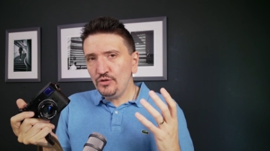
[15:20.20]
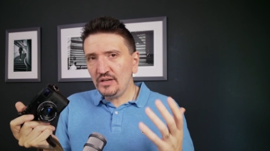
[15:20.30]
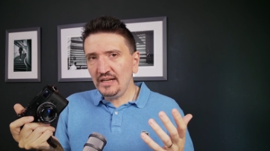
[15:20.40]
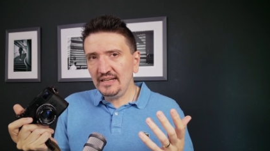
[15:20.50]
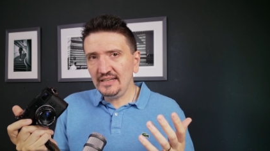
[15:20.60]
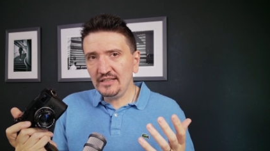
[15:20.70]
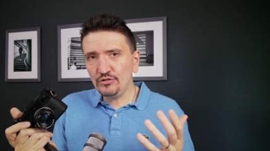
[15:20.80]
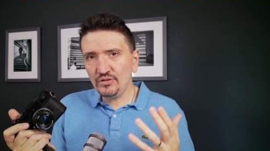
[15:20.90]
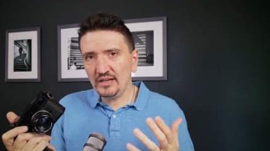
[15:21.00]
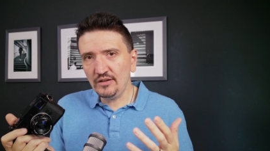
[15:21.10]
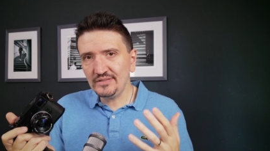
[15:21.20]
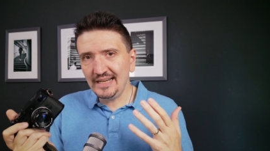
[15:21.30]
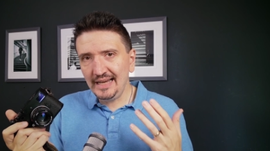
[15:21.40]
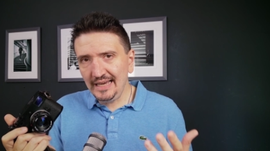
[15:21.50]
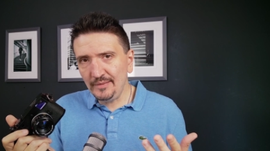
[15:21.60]
you really need to close
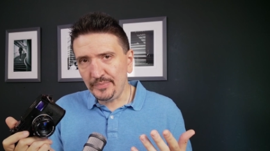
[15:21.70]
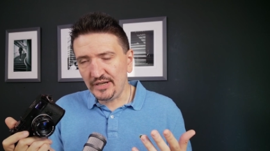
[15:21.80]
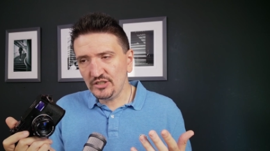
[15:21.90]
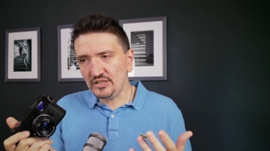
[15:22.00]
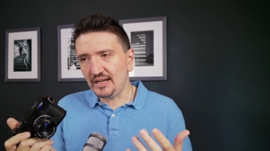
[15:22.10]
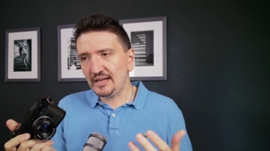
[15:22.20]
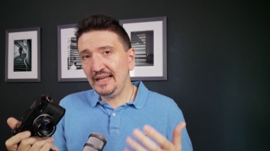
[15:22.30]
the aperture.